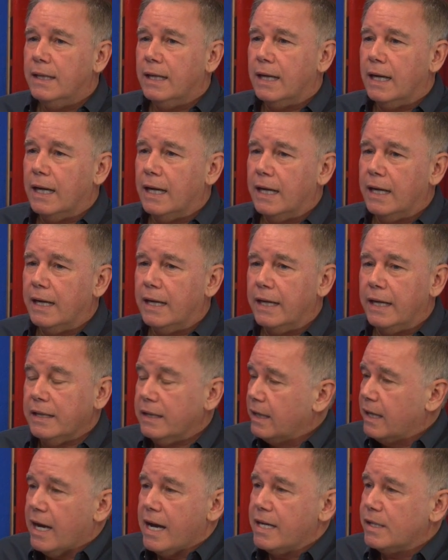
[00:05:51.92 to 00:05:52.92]
uh, and
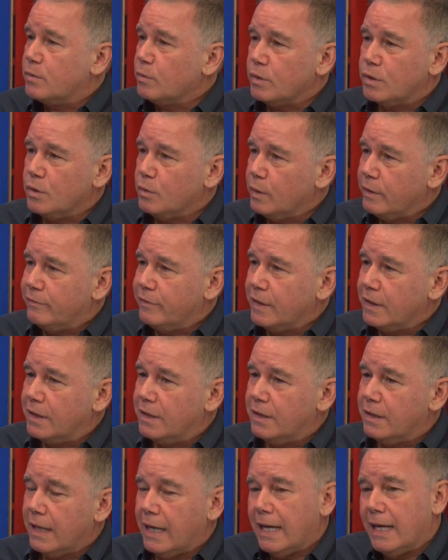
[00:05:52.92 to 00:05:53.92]
the guys were
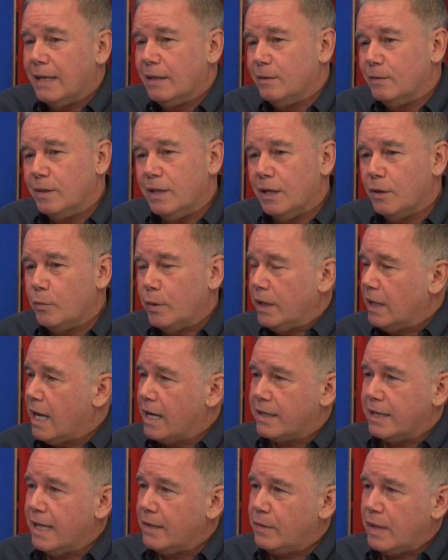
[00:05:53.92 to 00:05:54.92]
terrific. And you know, we
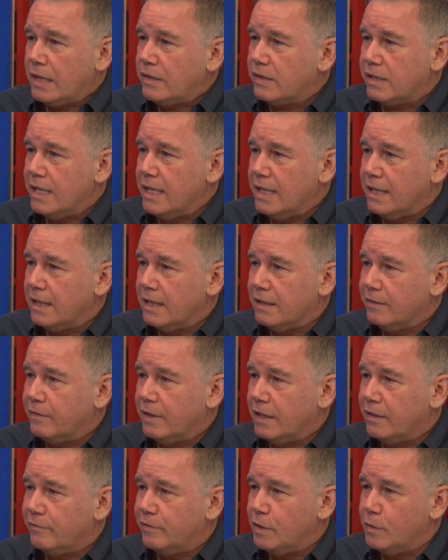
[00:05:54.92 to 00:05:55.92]
knocked out that scene in a,
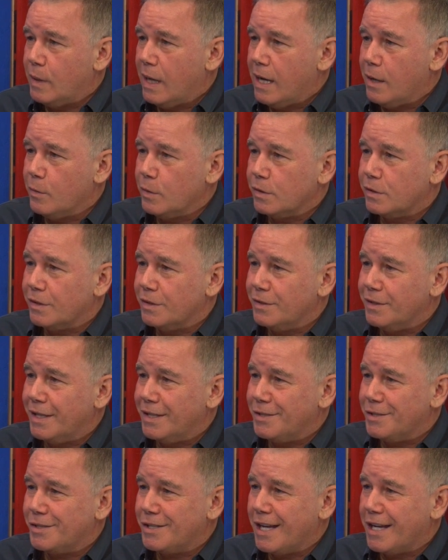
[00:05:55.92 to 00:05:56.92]
in a few hours, and,
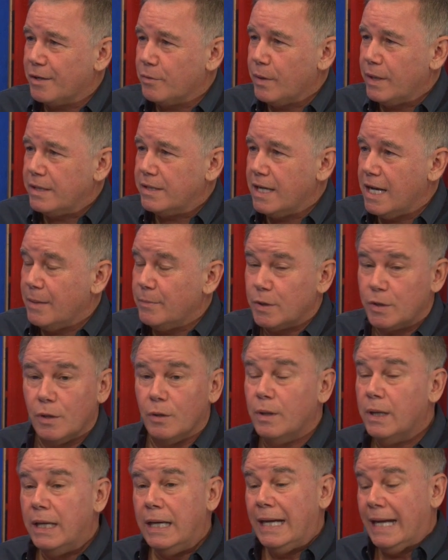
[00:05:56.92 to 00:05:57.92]
and just had a great time.
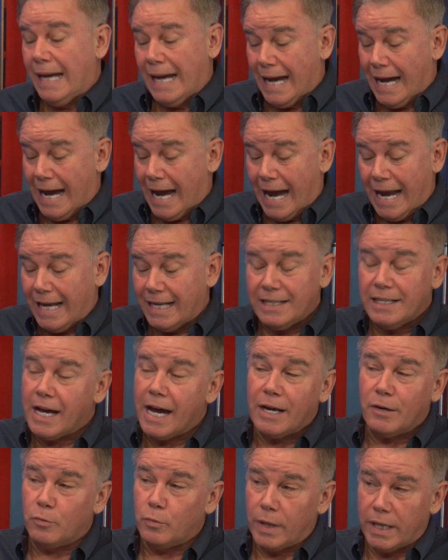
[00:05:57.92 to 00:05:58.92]
So, I had
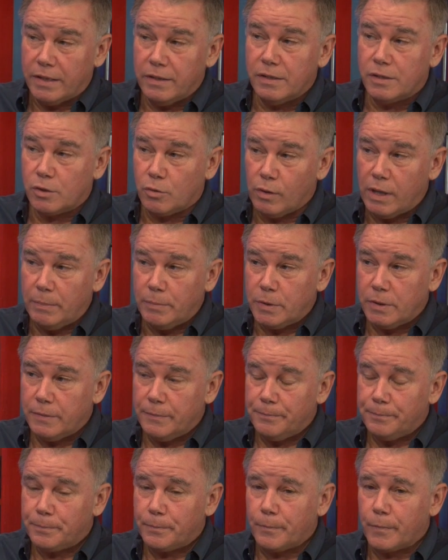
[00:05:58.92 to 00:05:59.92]
not read the script.
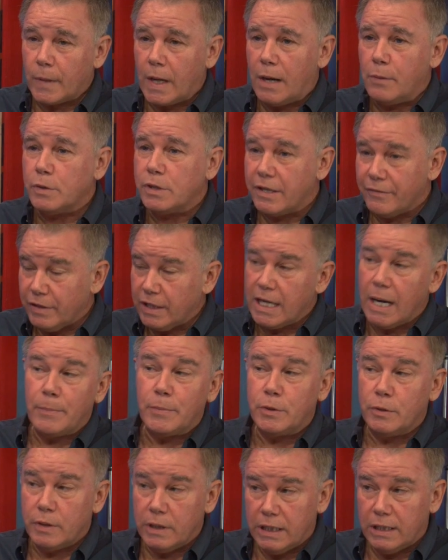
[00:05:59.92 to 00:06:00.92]
I was given the
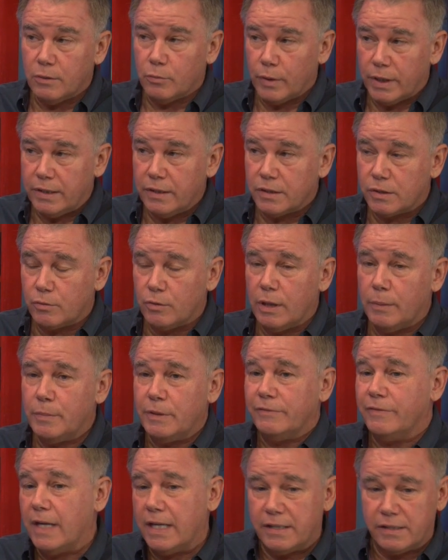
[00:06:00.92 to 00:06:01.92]
opportunity to read the script
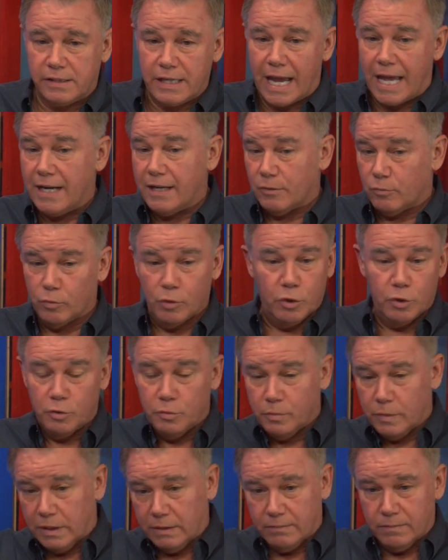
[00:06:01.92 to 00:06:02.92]
if I sat in a
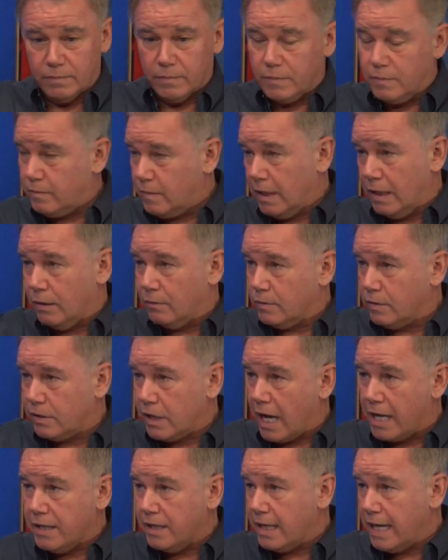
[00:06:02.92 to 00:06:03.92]
room and you know
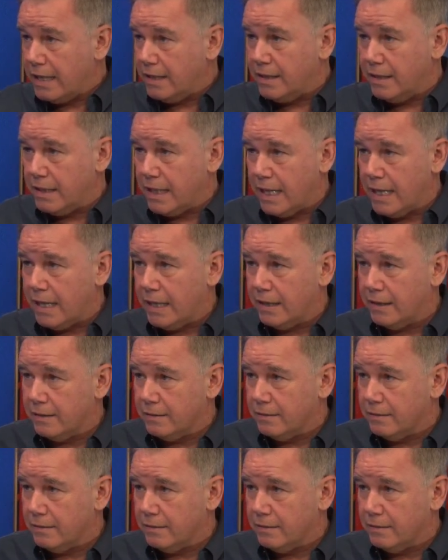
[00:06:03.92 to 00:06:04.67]
signed an N D A